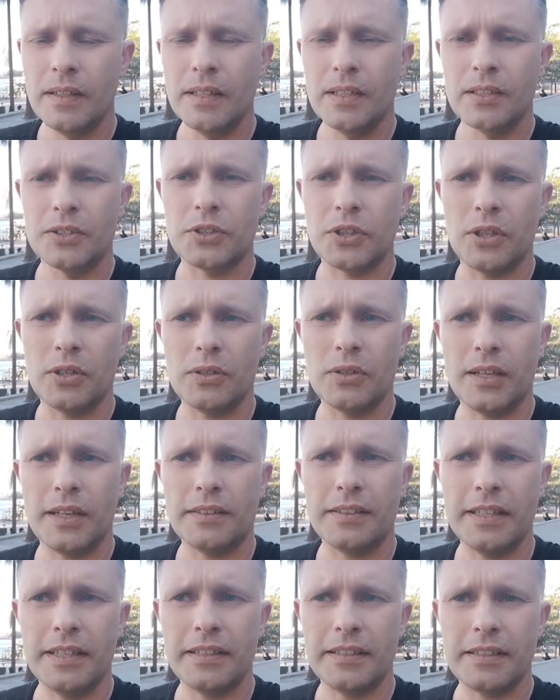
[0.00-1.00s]
So I
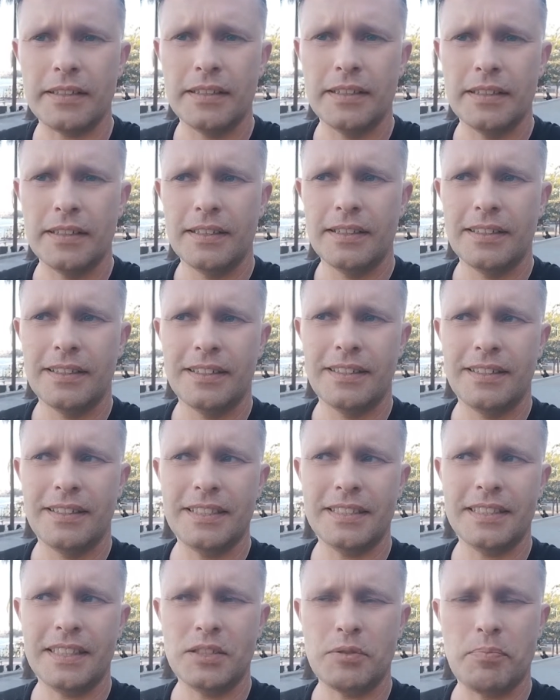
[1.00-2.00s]
think
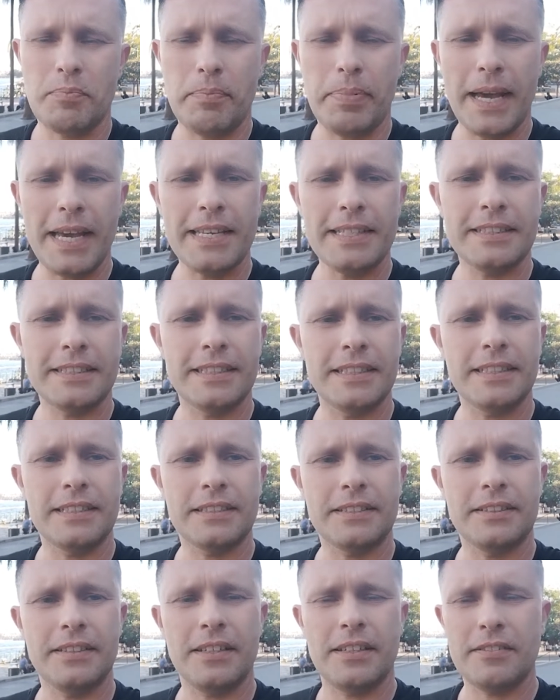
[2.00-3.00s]
this is basic
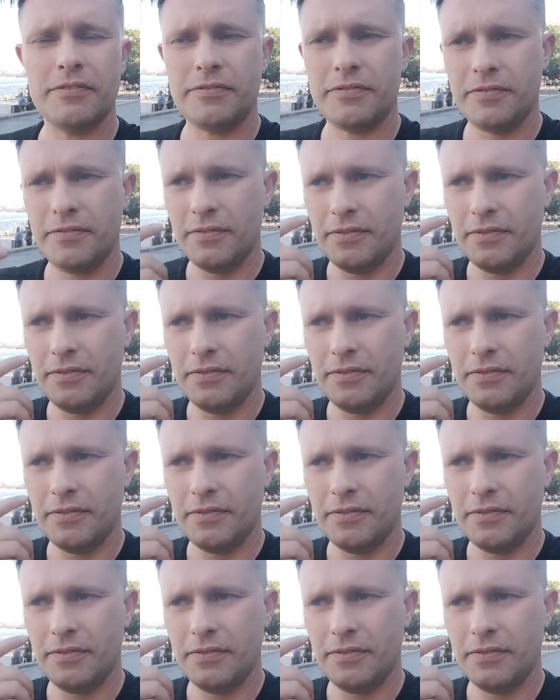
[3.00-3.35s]
stuff.